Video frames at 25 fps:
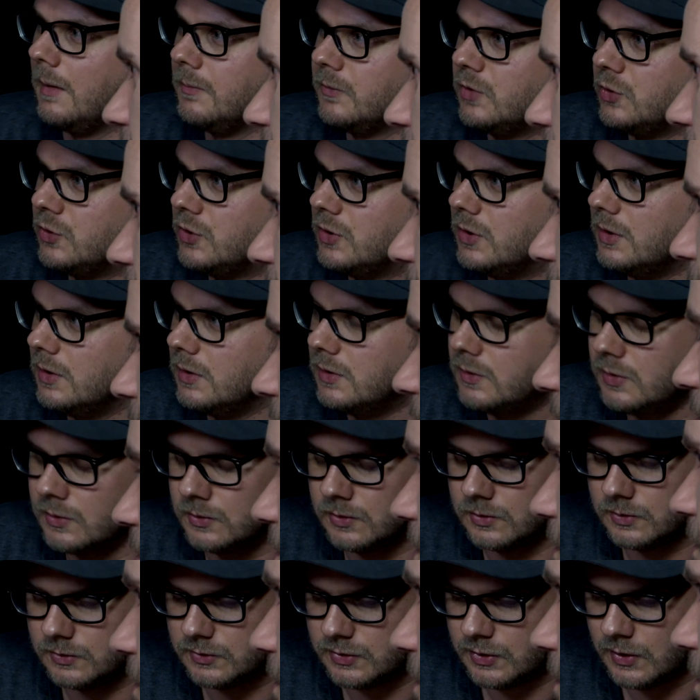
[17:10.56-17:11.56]
come
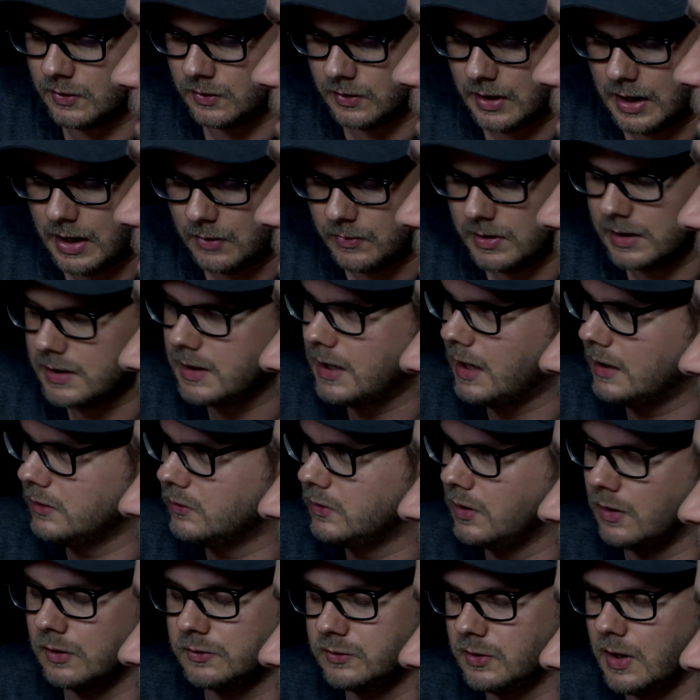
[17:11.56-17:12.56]
to our
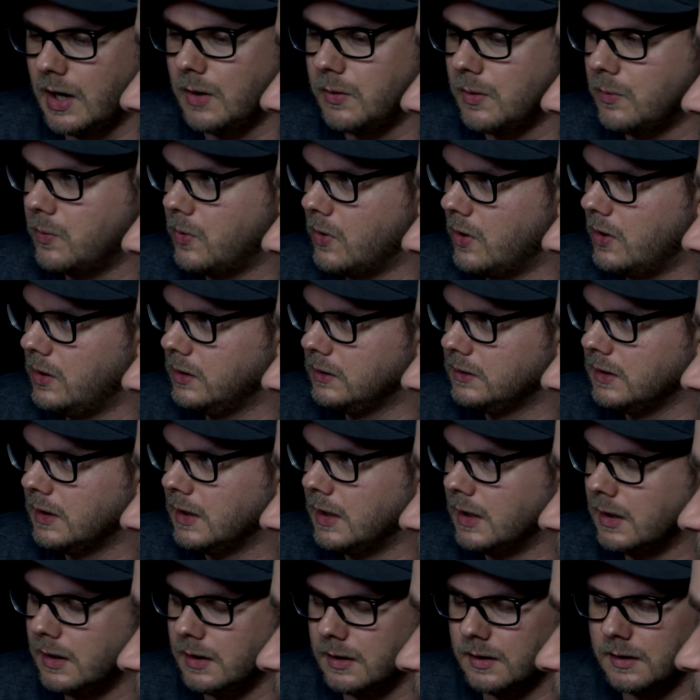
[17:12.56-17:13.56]
country or to our world,
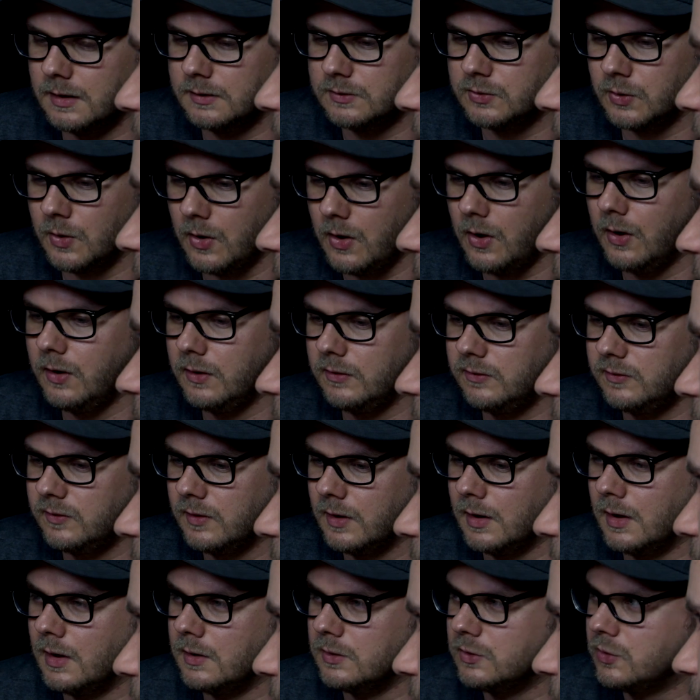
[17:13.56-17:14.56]
to Earth,
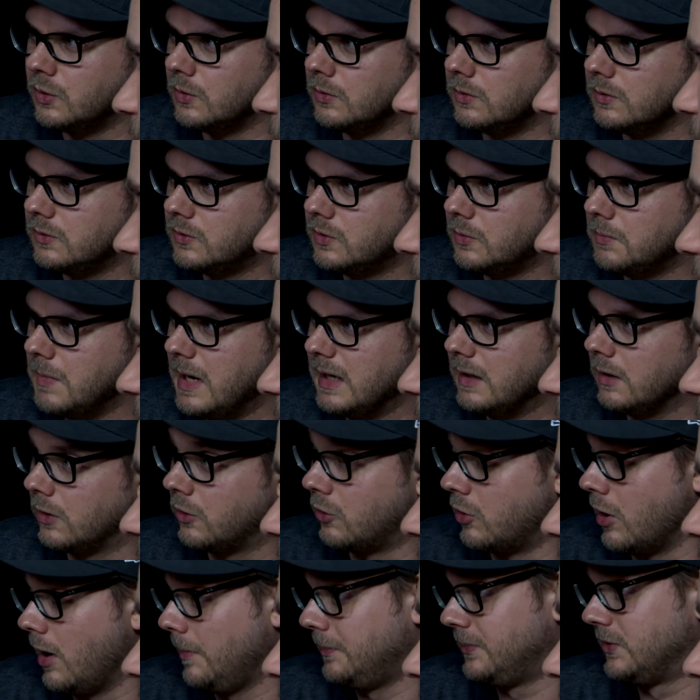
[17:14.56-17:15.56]
to make a
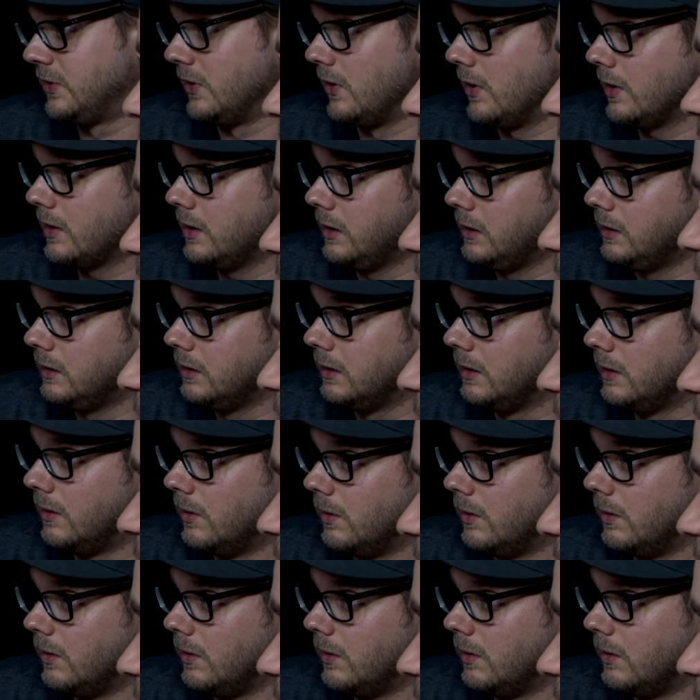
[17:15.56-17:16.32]
crop circle.